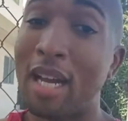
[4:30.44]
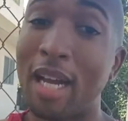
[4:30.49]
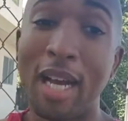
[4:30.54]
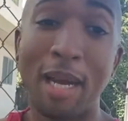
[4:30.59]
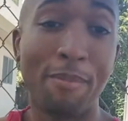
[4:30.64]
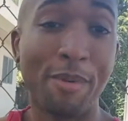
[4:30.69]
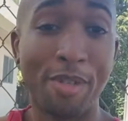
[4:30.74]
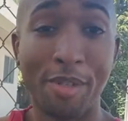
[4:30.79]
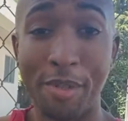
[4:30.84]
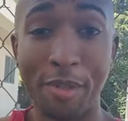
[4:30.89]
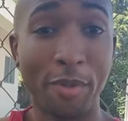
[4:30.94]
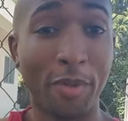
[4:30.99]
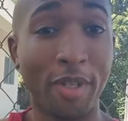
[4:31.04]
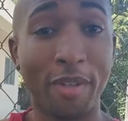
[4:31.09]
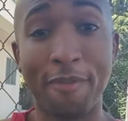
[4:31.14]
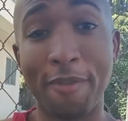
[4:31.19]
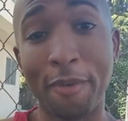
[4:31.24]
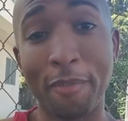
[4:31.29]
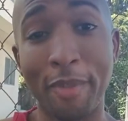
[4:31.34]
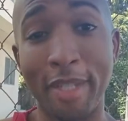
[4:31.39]
I'm just doing
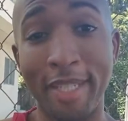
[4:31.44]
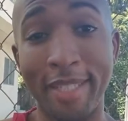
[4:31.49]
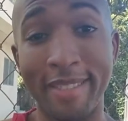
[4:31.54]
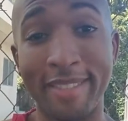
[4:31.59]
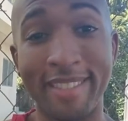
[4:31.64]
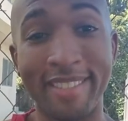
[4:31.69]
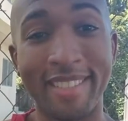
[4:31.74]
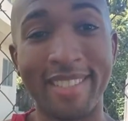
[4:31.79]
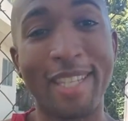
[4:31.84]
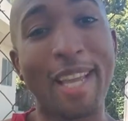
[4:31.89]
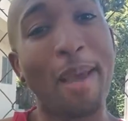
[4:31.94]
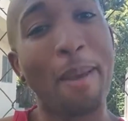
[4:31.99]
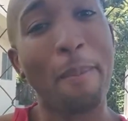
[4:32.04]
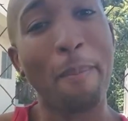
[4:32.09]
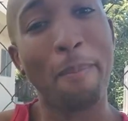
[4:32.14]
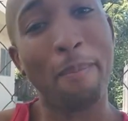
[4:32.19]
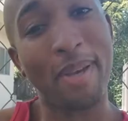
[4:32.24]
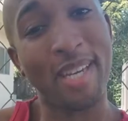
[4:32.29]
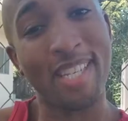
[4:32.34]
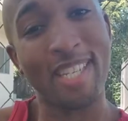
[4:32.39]
it for me.
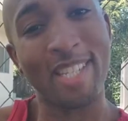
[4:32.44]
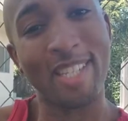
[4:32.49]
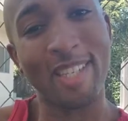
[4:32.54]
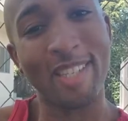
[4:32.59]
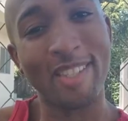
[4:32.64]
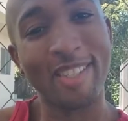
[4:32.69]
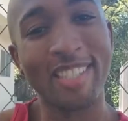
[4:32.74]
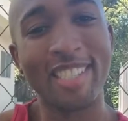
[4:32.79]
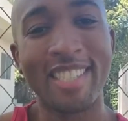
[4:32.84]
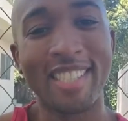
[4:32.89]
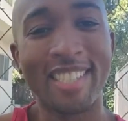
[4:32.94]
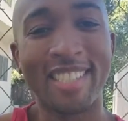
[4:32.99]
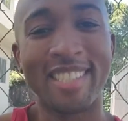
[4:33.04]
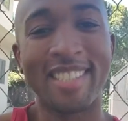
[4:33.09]
Bezos.